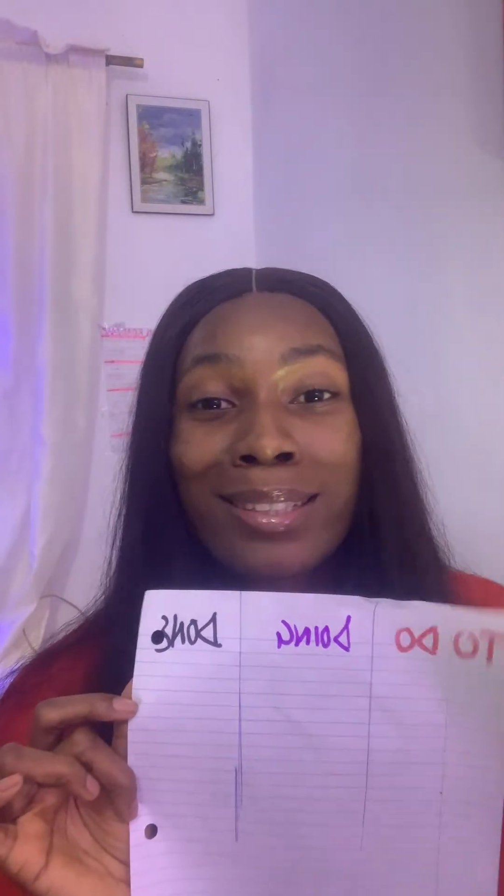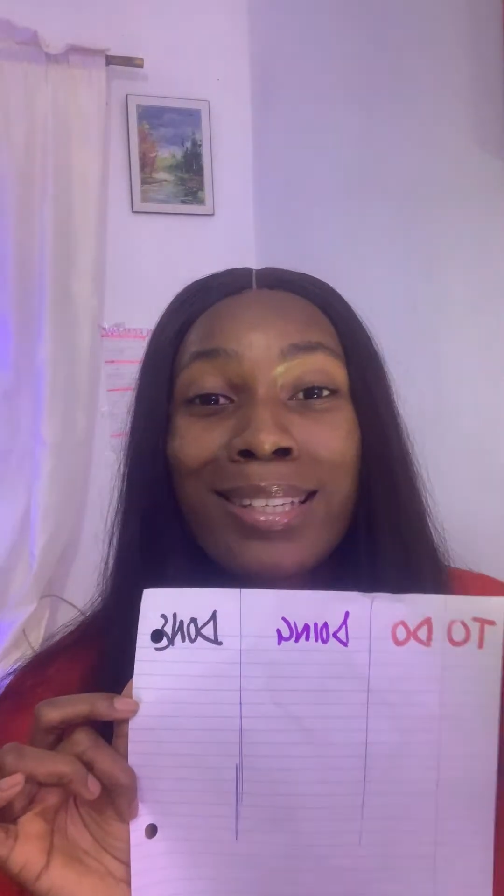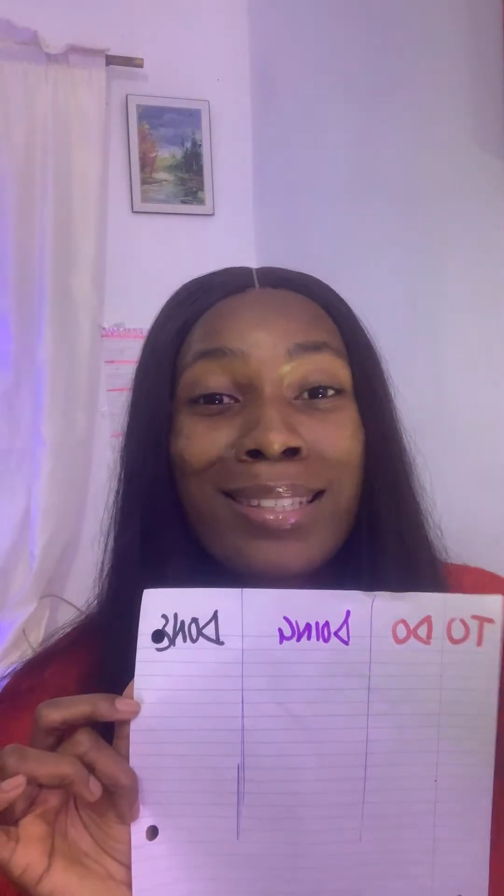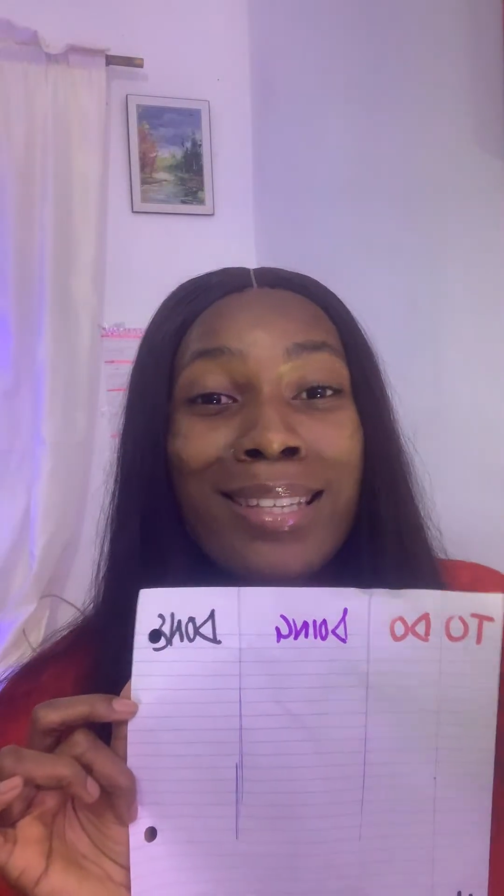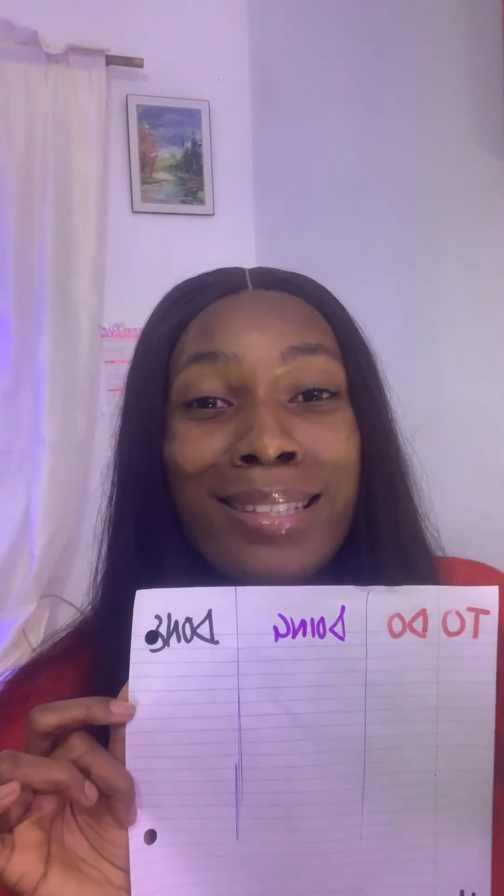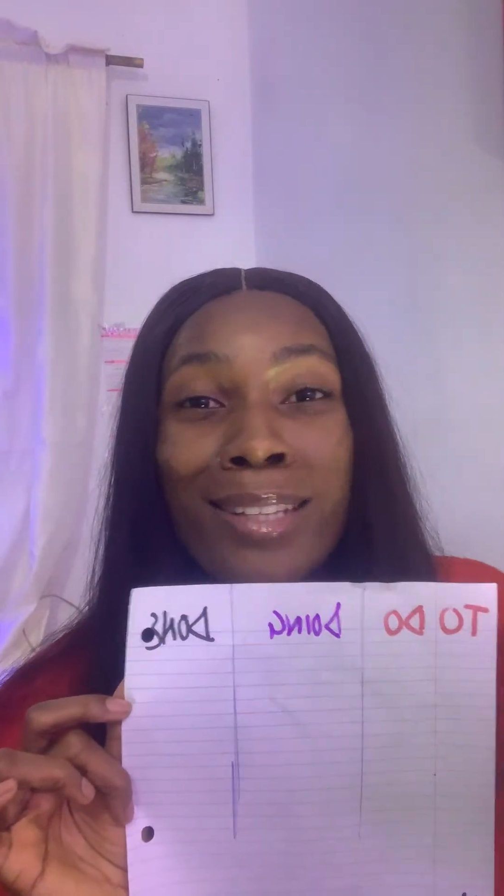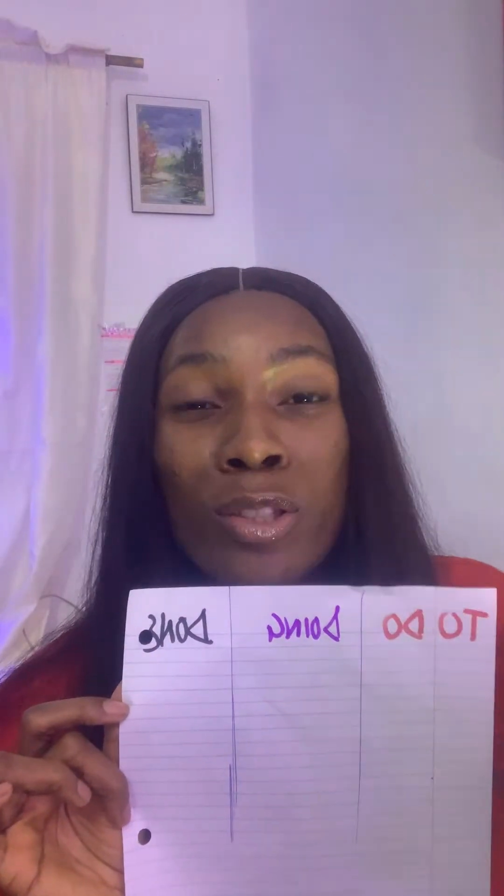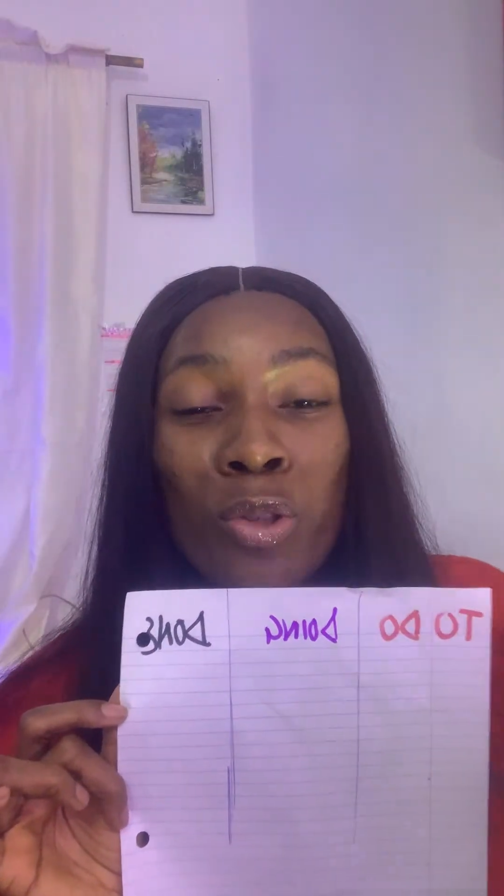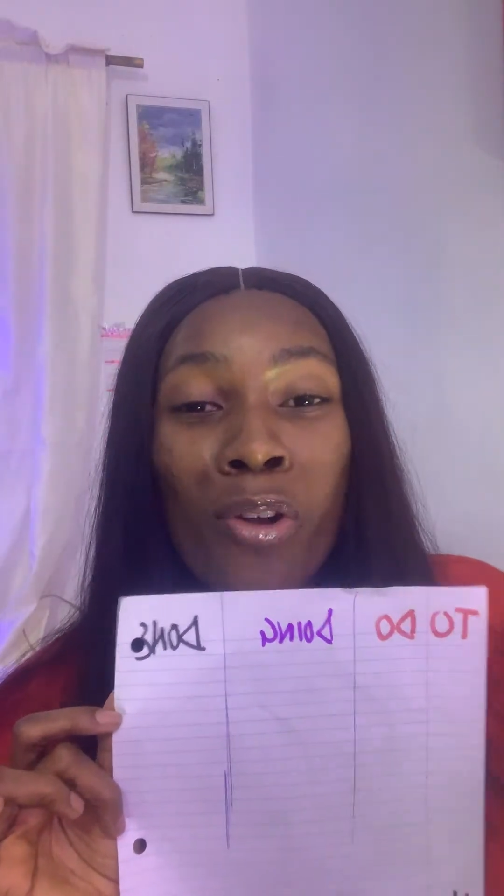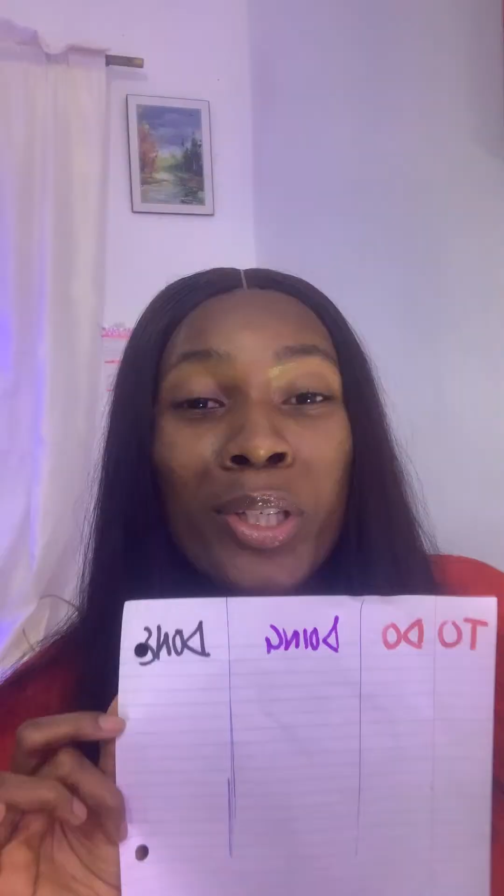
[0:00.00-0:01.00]
This is a
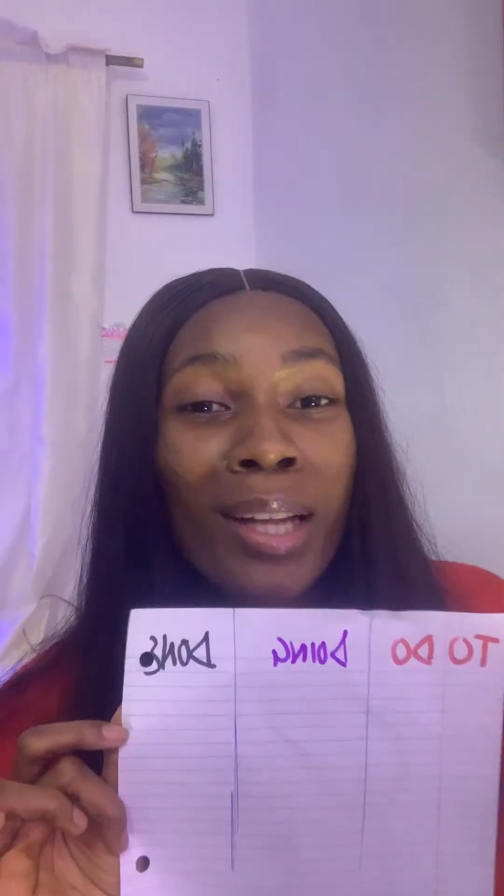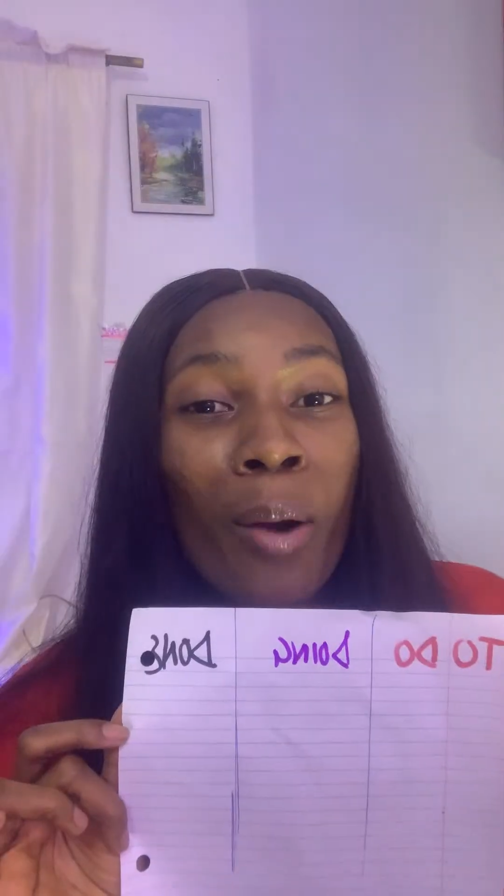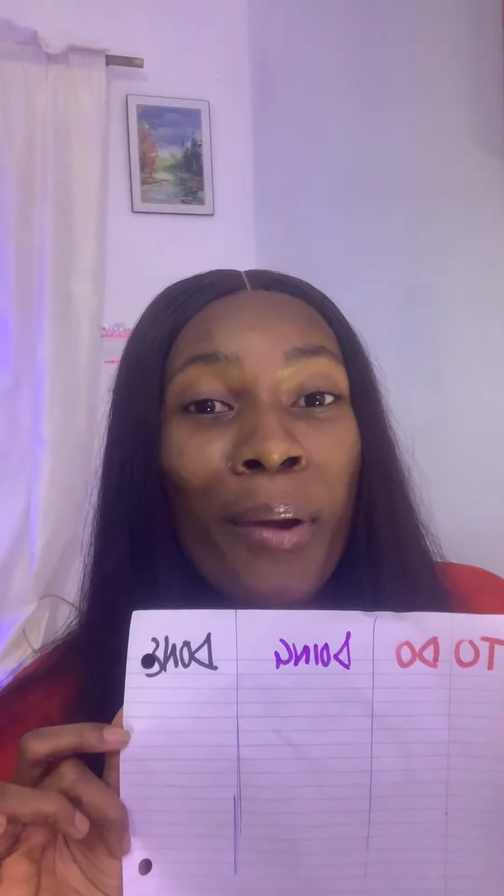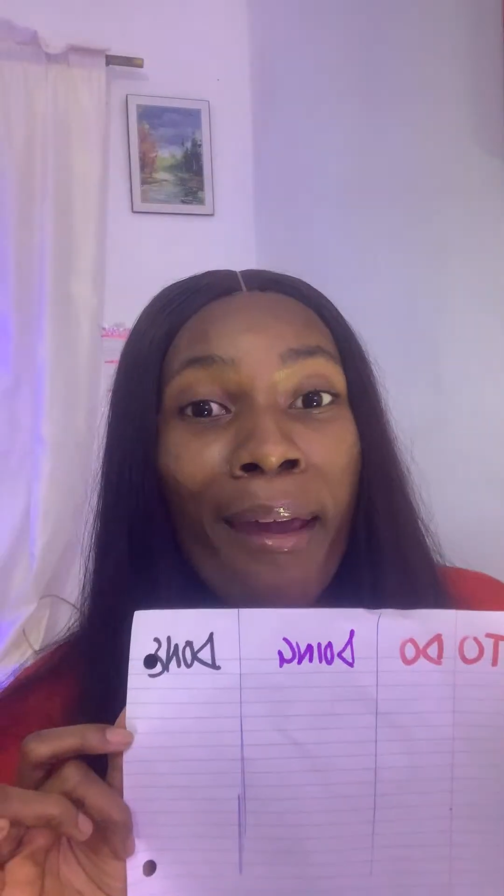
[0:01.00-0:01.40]
structure that will